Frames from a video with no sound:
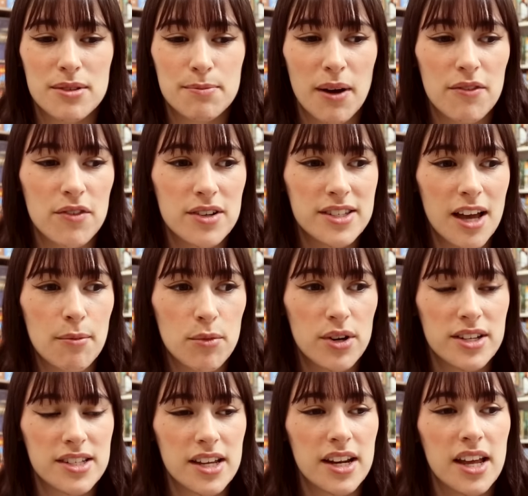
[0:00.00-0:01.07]
But for some
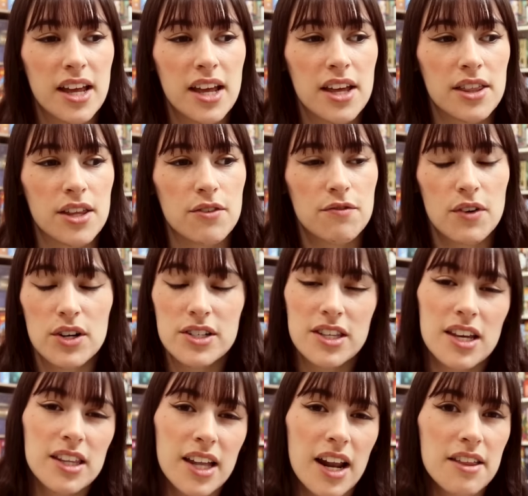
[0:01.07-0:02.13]
reason, the first
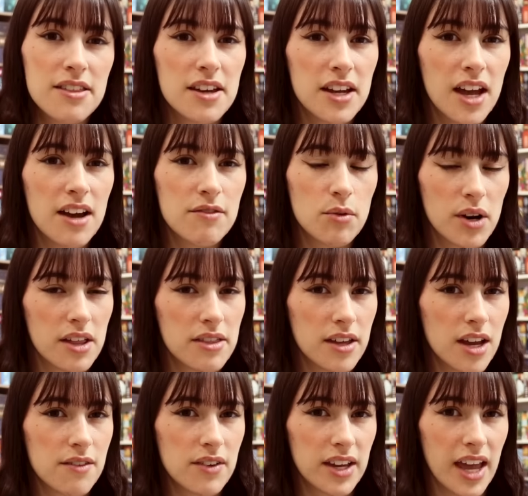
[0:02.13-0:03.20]
thing that I think of when I
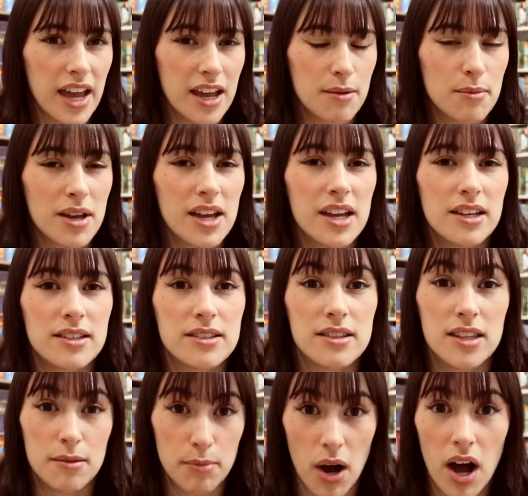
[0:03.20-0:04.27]
think of a game is
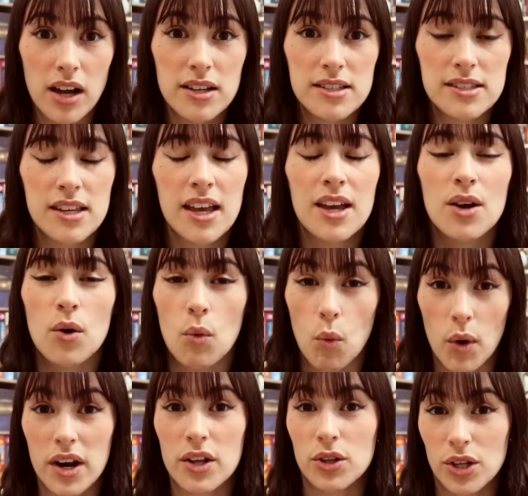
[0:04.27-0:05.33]
the box,
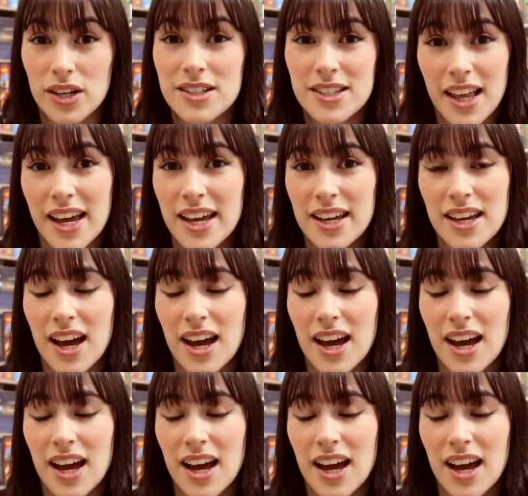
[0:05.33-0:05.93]
what it looks like.